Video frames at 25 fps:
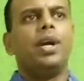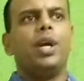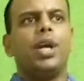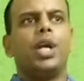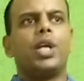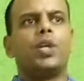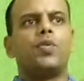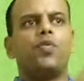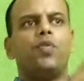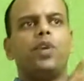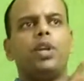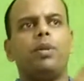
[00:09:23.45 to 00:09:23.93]

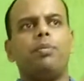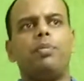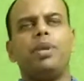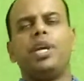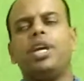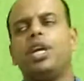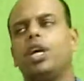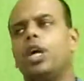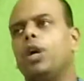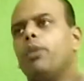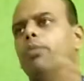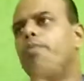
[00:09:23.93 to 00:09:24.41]
It will
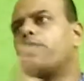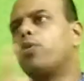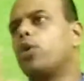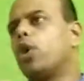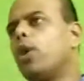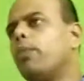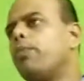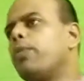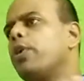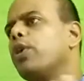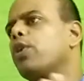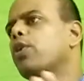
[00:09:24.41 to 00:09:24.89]
be a
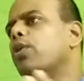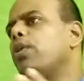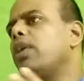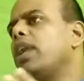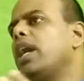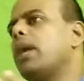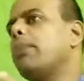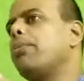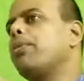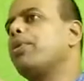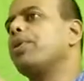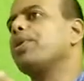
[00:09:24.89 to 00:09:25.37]
proper
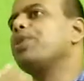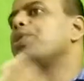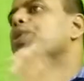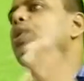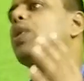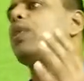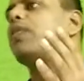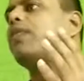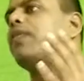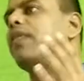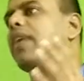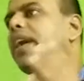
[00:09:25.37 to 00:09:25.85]

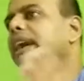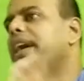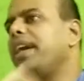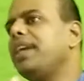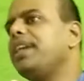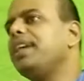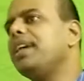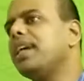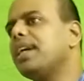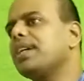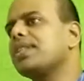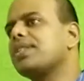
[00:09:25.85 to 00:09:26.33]
collaboration of
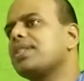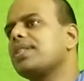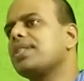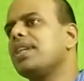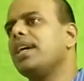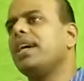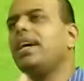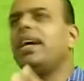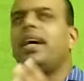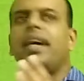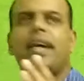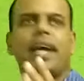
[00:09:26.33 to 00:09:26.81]
ideas,